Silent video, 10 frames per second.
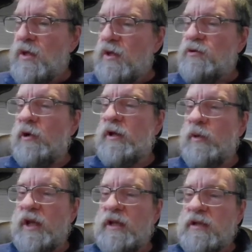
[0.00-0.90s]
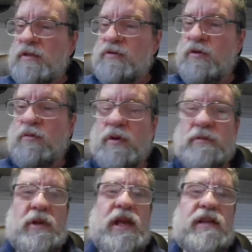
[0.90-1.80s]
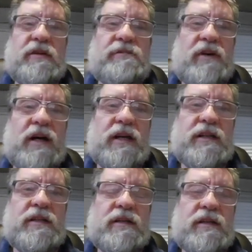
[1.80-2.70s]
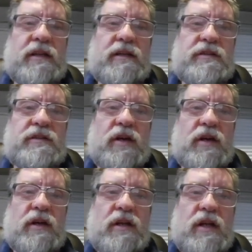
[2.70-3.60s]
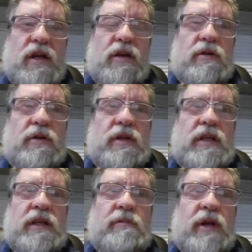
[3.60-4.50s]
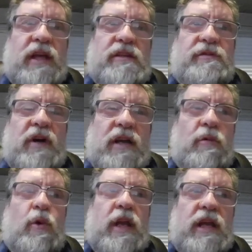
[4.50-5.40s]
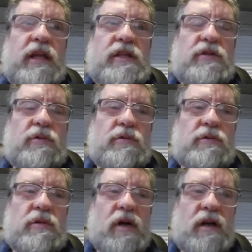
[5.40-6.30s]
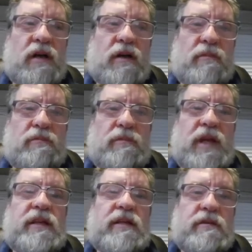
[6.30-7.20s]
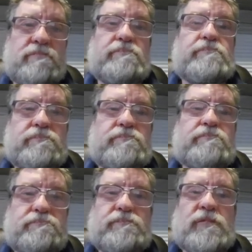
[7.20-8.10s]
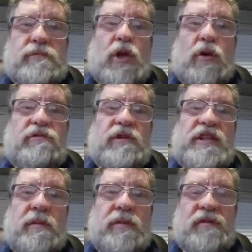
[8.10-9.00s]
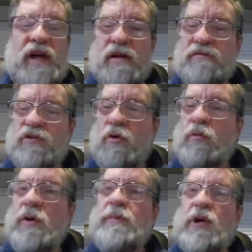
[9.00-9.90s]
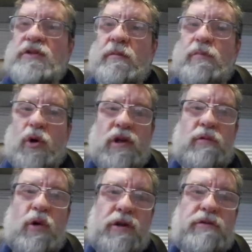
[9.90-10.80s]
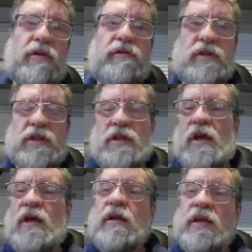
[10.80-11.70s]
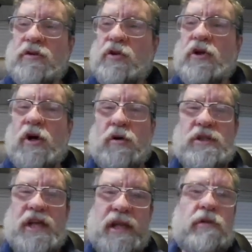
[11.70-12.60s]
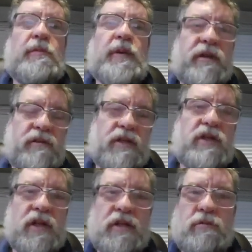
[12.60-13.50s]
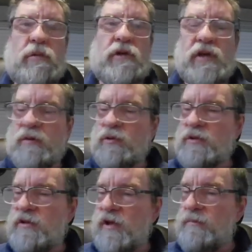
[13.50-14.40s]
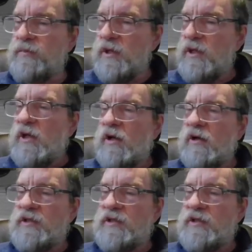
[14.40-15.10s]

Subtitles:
So anyway, so what we had to find is we had to find a way to make freeze up the valve. So we put some boiling water over it. It took a whole kettle, but eventually we were able to dump our